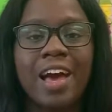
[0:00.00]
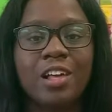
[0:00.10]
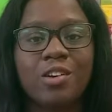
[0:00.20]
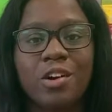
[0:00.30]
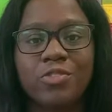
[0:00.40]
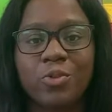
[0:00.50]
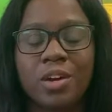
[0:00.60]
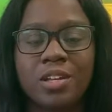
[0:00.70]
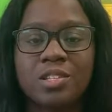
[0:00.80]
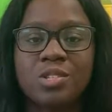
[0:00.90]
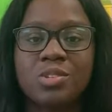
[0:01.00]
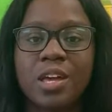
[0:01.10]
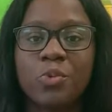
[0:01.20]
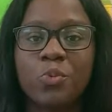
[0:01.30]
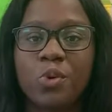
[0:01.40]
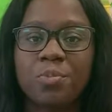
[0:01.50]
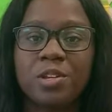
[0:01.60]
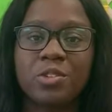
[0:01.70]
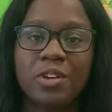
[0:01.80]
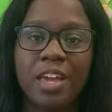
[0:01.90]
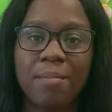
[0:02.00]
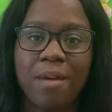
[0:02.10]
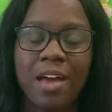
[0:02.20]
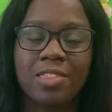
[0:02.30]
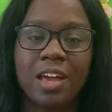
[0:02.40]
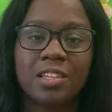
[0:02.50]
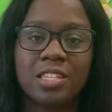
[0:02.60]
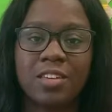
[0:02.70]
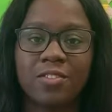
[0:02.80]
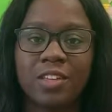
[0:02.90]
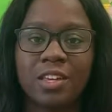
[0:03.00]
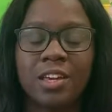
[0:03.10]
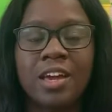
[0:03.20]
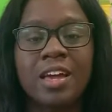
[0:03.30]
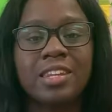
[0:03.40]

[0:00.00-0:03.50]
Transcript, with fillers: Hello everyone, today we will be doing a math activity